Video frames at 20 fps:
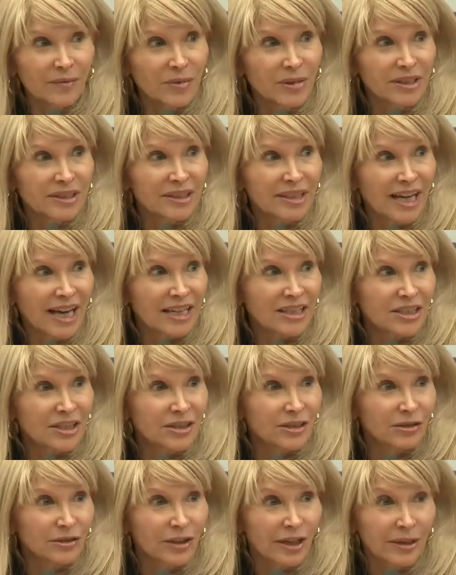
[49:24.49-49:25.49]
We attached
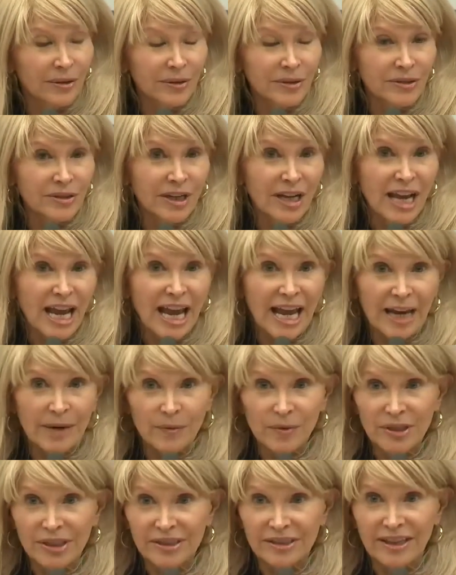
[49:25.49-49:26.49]
the letters,
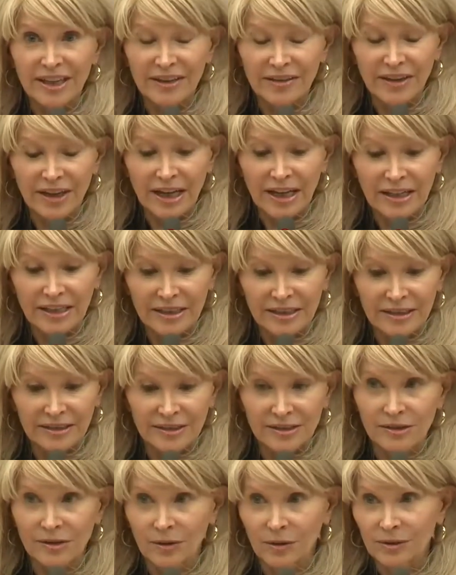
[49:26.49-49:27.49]
and we said that it
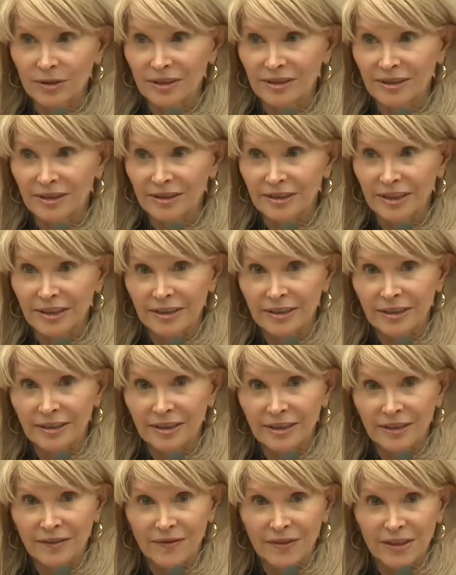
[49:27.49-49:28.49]
insulted the
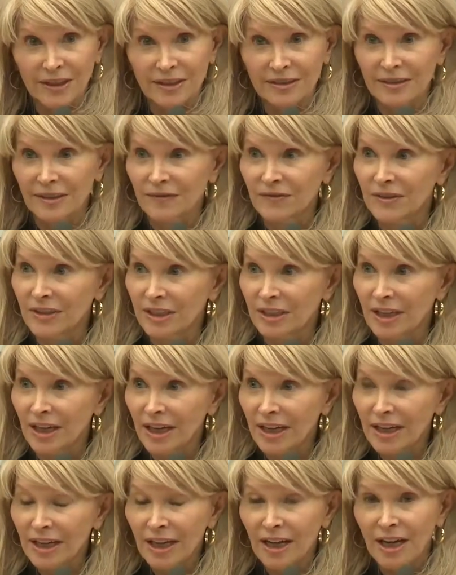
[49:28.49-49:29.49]
dignity of the
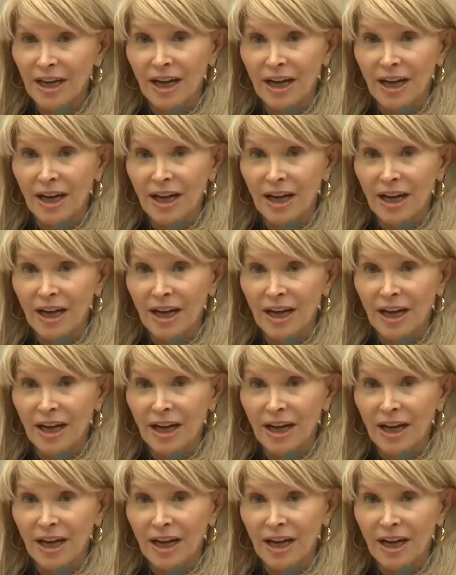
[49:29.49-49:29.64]
SFDA,